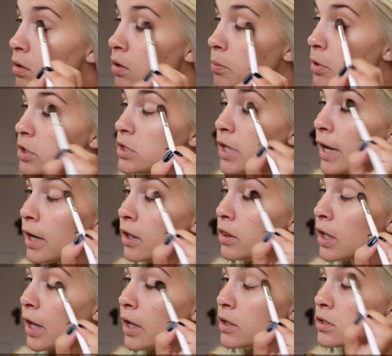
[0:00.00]
I'm gonna take
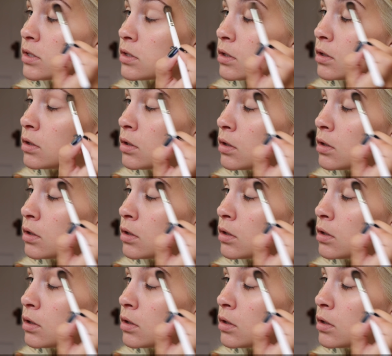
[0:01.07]
this